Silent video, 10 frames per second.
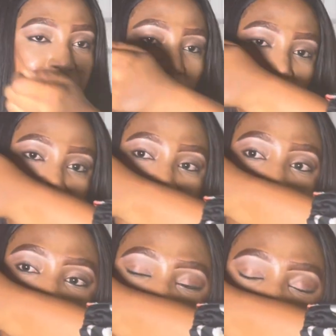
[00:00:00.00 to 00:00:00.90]

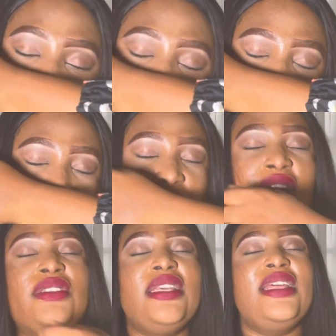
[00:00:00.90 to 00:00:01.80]
Okay,
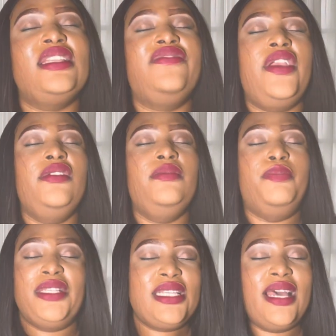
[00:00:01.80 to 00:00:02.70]
I'll say that it's very
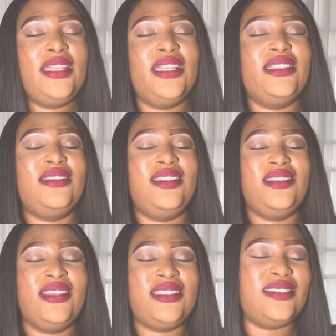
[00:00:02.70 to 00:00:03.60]
bitter. There's
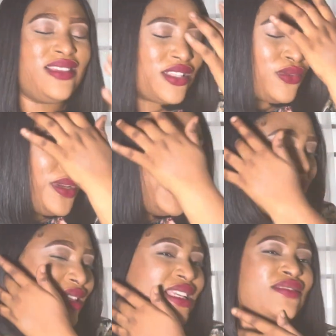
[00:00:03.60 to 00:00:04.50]
the
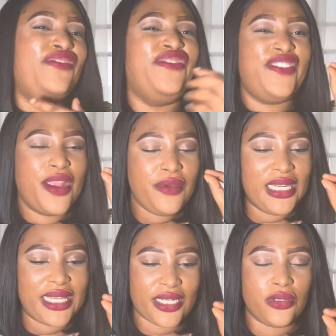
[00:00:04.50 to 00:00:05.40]
sweetness, there's very
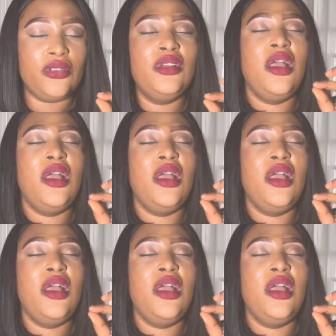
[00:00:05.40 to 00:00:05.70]
little,